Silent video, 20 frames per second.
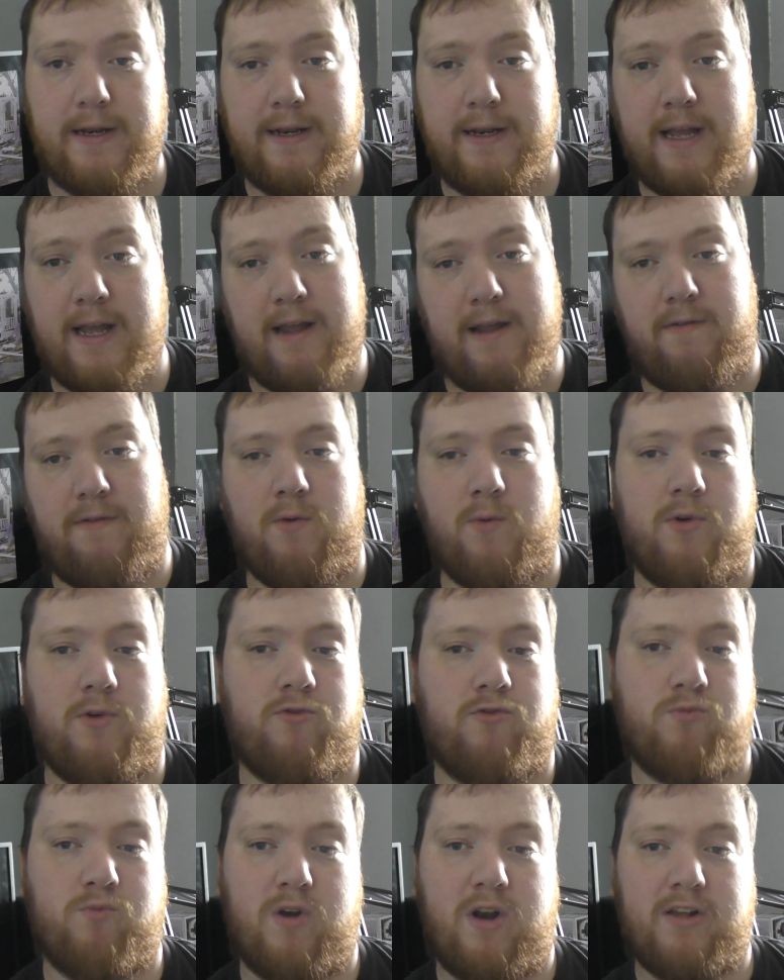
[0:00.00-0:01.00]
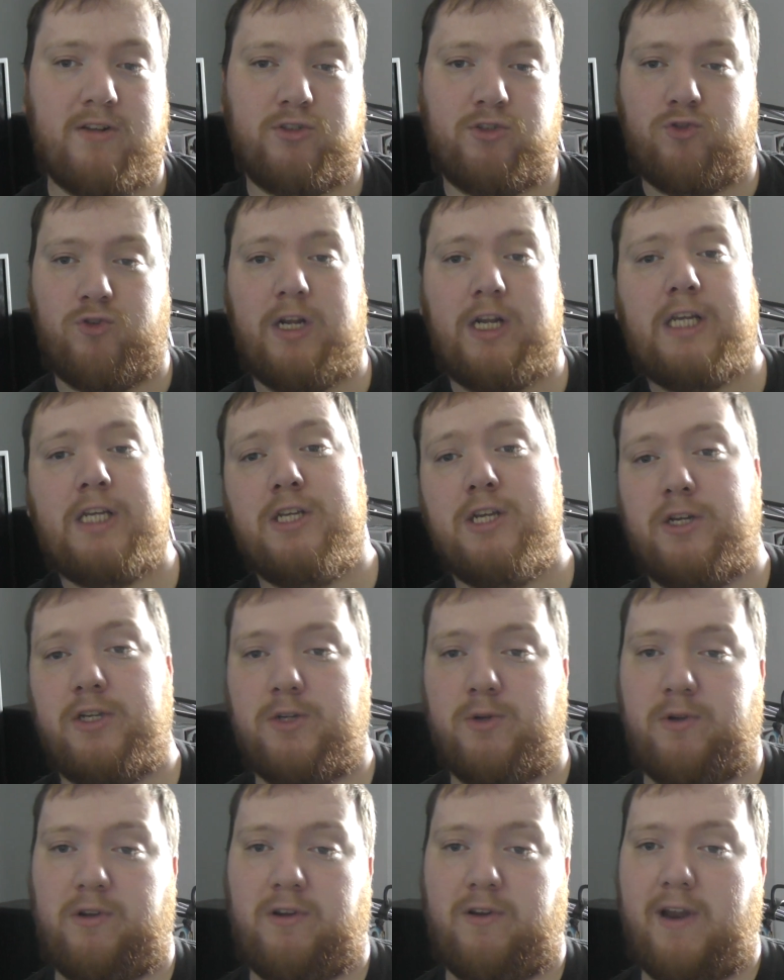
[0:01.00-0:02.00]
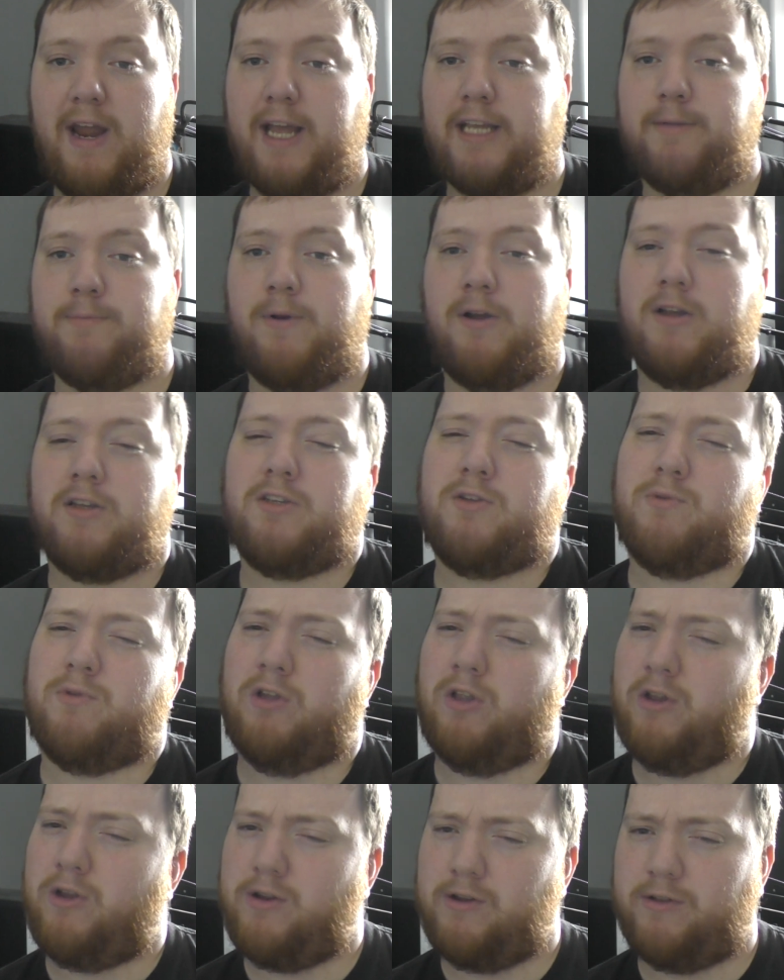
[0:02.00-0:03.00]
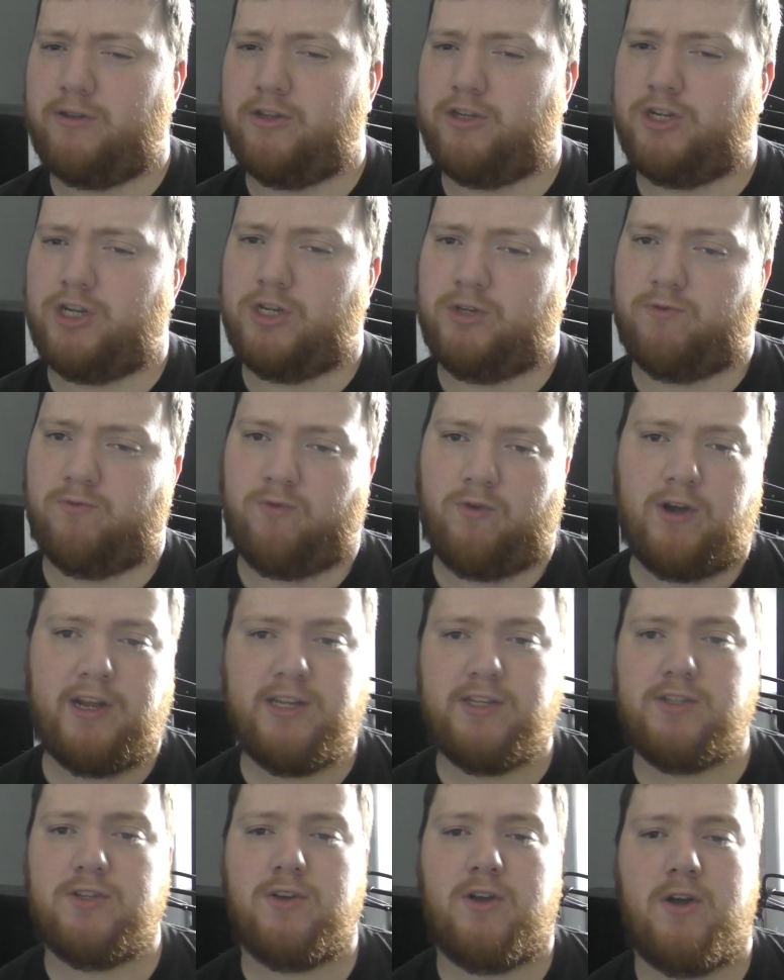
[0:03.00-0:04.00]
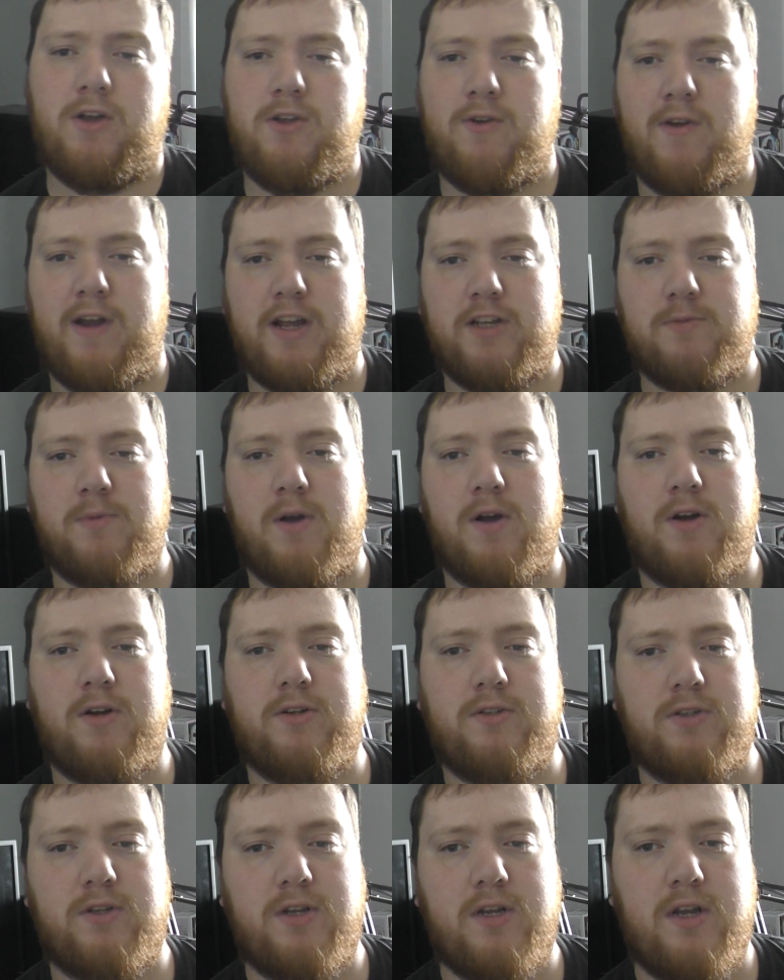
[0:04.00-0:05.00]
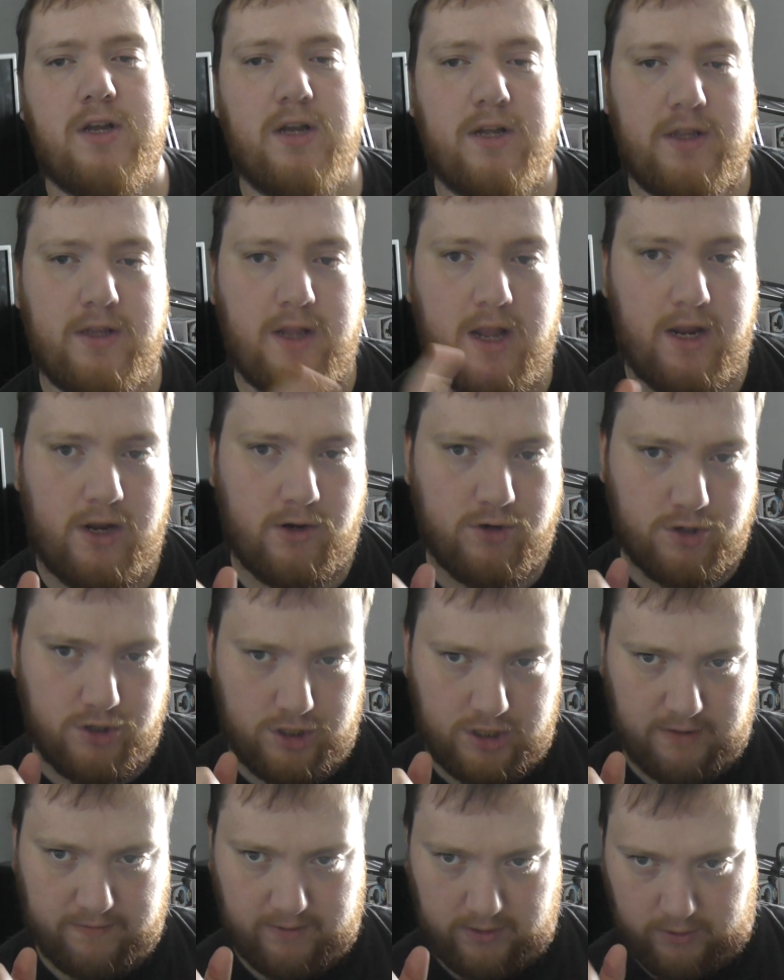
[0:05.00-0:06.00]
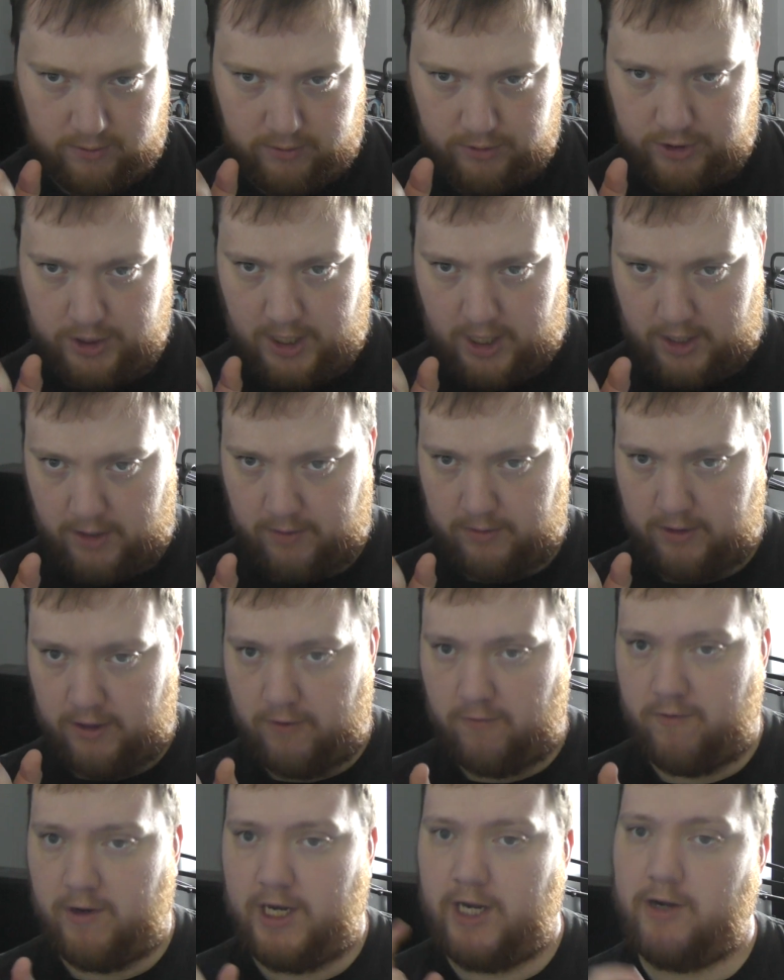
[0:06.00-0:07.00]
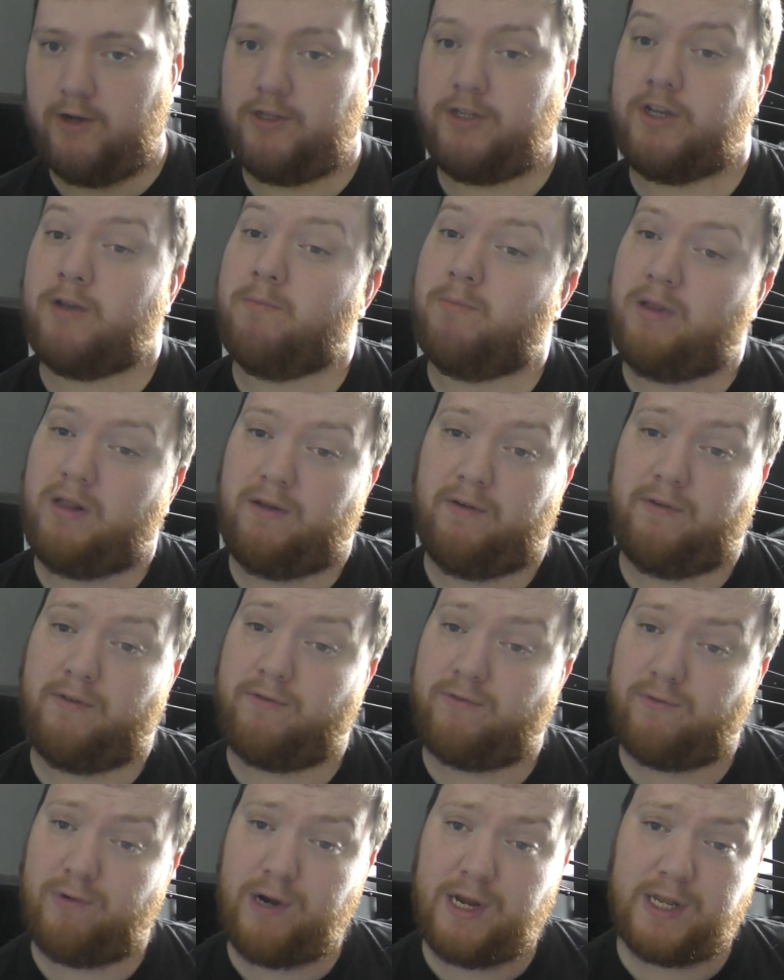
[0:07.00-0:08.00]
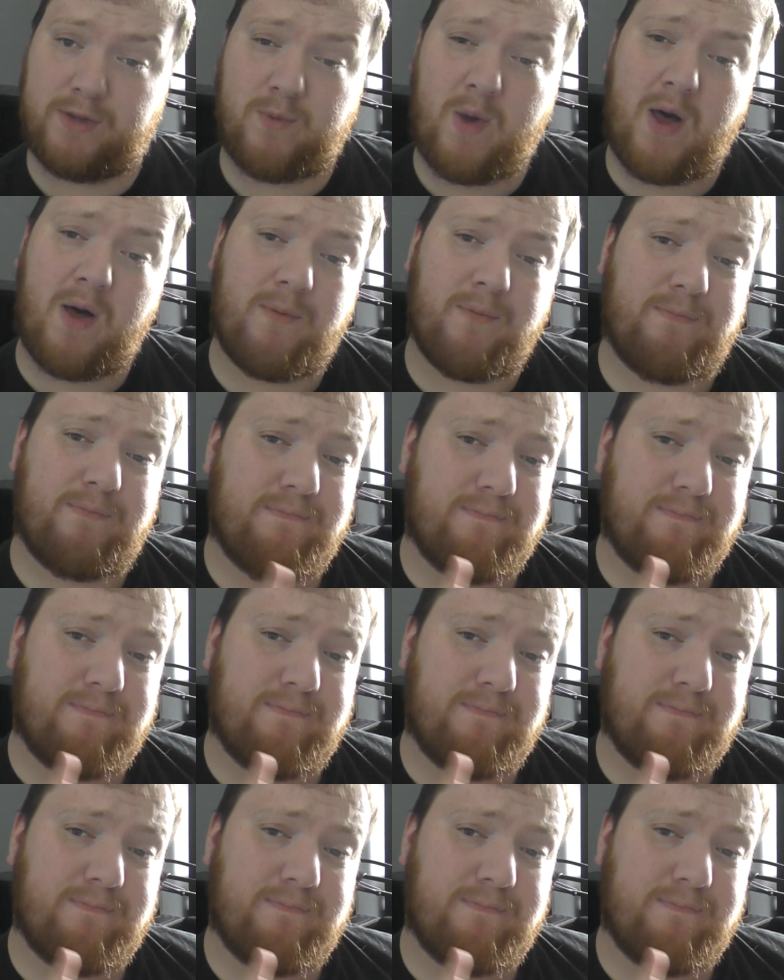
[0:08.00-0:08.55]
Now, if you're wondering what else tricks you could do with your Xbox, you want to learn how to change the voice on your Xbox, then you should definitely go and check out this video. It's completely for free as well.